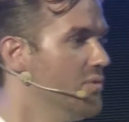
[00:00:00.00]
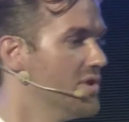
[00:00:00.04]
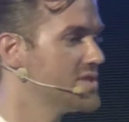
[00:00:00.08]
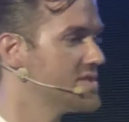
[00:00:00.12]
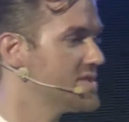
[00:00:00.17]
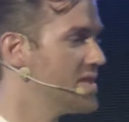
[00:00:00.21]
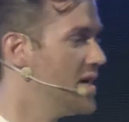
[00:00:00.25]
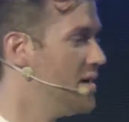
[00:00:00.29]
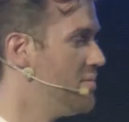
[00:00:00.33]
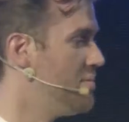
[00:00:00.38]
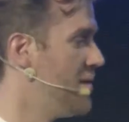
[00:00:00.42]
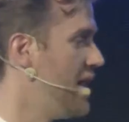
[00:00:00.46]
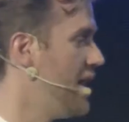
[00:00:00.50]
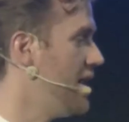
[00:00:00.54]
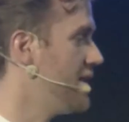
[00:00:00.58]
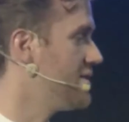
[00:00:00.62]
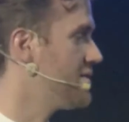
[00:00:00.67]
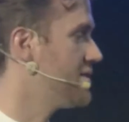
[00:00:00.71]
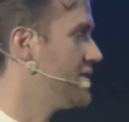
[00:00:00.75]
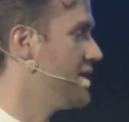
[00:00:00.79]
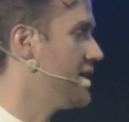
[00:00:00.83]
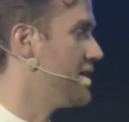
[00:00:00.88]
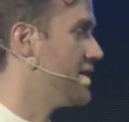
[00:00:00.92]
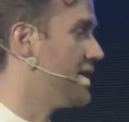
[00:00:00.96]
step
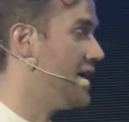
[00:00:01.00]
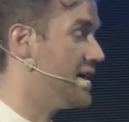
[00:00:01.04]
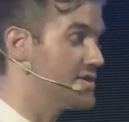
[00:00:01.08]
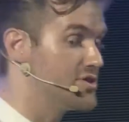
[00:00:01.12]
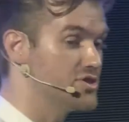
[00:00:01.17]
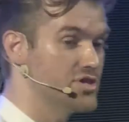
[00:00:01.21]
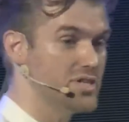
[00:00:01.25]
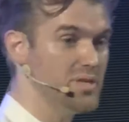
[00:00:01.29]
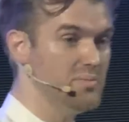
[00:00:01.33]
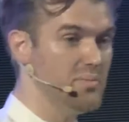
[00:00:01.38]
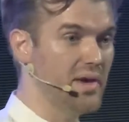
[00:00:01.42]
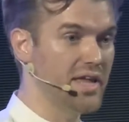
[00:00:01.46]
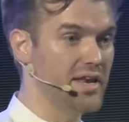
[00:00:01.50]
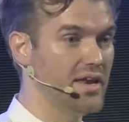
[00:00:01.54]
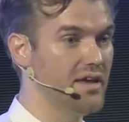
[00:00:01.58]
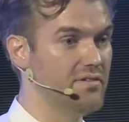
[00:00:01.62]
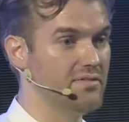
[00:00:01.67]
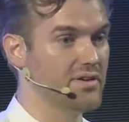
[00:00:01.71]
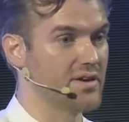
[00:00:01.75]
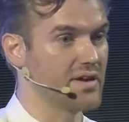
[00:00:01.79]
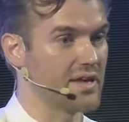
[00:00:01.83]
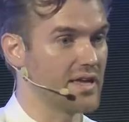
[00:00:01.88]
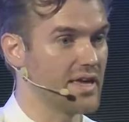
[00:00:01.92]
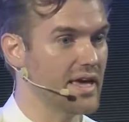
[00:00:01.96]
ahead here that she may
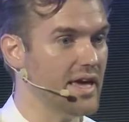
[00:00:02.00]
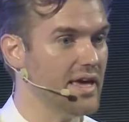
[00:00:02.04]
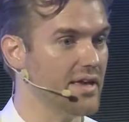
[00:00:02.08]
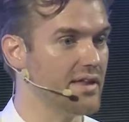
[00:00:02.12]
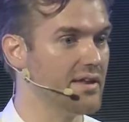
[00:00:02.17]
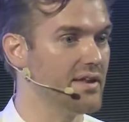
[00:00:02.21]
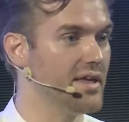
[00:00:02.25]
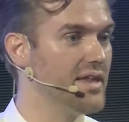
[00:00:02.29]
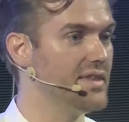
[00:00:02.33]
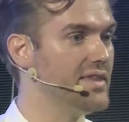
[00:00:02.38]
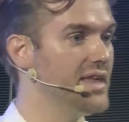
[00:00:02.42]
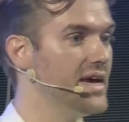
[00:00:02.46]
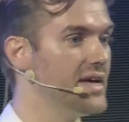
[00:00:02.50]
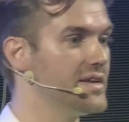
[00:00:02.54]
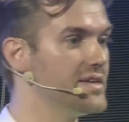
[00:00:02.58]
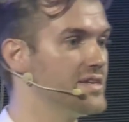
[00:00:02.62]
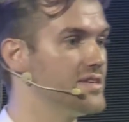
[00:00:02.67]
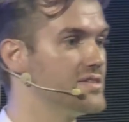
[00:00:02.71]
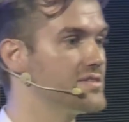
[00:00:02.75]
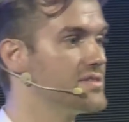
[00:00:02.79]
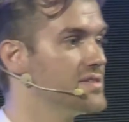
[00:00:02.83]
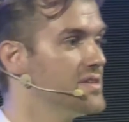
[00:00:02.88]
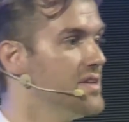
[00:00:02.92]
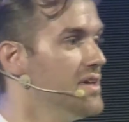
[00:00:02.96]
never gain, and that
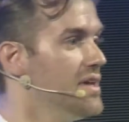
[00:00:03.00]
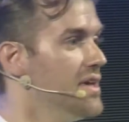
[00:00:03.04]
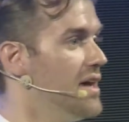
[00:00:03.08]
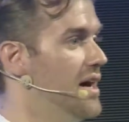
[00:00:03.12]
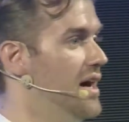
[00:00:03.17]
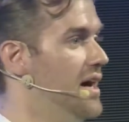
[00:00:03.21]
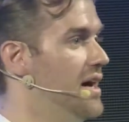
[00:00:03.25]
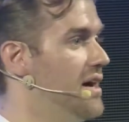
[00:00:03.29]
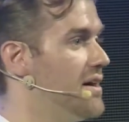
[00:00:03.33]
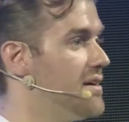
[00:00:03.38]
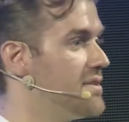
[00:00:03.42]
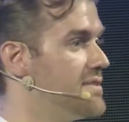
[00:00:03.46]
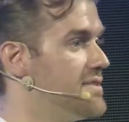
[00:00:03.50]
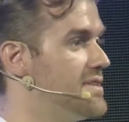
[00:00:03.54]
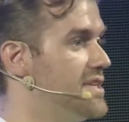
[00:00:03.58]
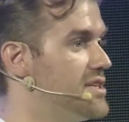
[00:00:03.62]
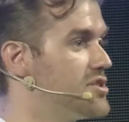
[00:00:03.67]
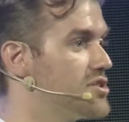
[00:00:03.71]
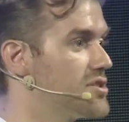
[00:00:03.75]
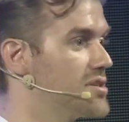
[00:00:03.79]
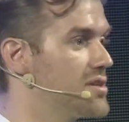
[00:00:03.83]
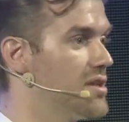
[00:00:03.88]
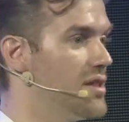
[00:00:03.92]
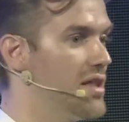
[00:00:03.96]
is a
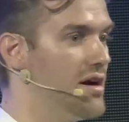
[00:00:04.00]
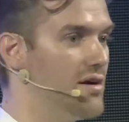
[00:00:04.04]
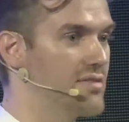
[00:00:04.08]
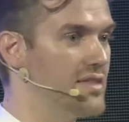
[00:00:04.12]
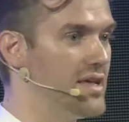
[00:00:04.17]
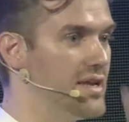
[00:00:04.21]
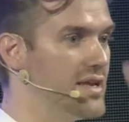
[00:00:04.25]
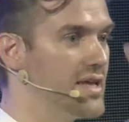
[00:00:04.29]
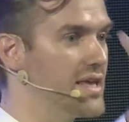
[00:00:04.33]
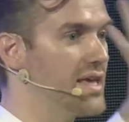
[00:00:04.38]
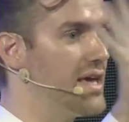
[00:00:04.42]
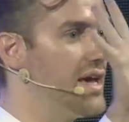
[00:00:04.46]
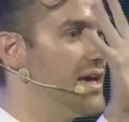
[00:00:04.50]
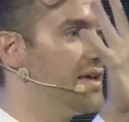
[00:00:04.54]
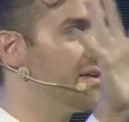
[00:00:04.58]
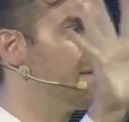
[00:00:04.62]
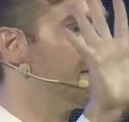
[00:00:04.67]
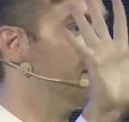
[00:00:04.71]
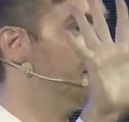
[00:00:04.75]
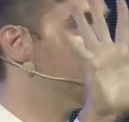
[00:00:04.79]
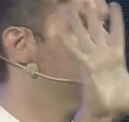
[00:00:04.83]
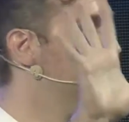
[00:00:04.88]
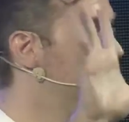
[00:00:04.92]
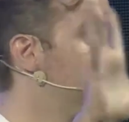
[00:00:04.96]
digital
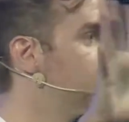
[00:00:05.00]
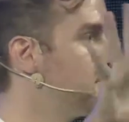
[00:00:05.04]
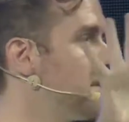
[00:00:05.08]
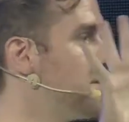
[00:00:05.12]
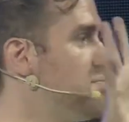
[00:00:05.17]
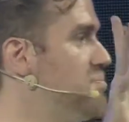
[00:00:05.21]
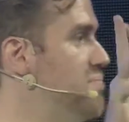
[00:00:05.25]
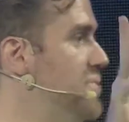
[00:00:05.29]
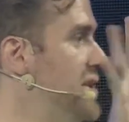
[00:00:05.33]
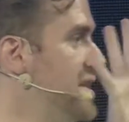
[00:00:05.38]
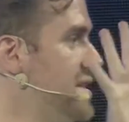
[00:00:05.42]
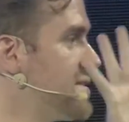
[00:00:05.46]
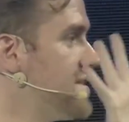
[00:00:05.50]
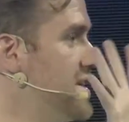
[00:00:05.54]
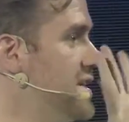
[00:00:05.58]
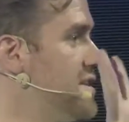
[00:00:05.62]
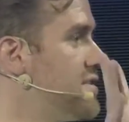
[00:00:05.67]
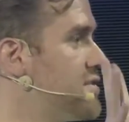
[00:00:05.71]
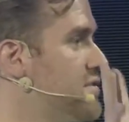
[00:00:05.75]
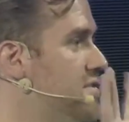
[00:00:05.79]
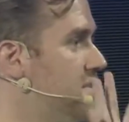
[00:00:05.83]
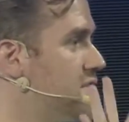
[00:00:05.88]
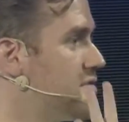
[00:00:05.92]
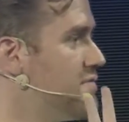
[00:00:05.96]
authenticator literally built
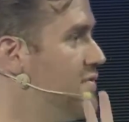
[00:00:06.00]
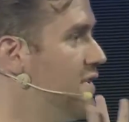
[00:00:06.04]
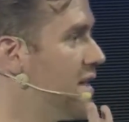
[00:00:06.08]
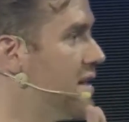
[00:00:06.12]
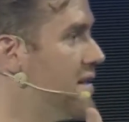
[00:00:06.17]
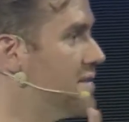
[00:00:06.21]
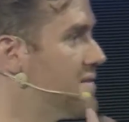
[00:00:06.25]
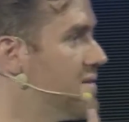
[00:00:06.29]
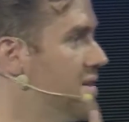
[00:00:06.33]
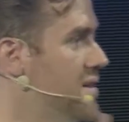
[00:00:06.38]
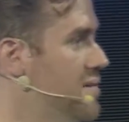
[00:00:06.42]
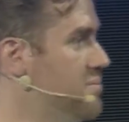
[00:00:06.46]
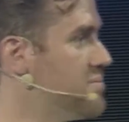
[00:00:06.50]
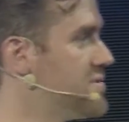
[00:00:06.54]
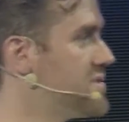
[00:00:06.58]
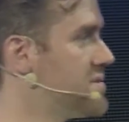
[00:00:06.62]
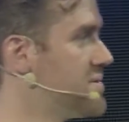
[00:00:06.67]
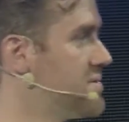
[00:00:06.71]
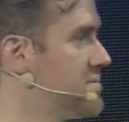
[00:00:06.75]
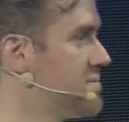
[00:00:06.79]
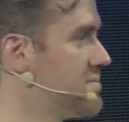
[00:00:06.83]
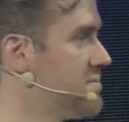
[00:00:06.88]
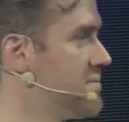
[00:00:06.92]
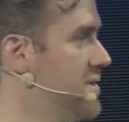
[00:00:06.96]
into his
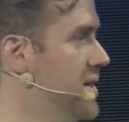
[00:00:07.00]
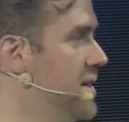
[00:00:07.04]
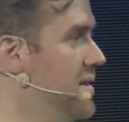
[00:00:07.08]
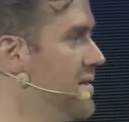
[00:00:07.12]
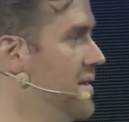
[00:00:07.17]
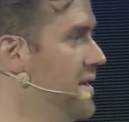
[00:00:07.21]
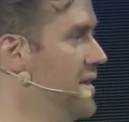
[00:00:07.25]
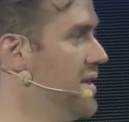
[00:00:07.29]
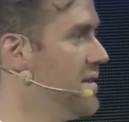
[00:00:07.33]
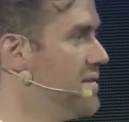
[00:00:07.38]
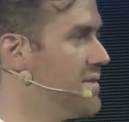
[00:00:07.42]
fingertips, right?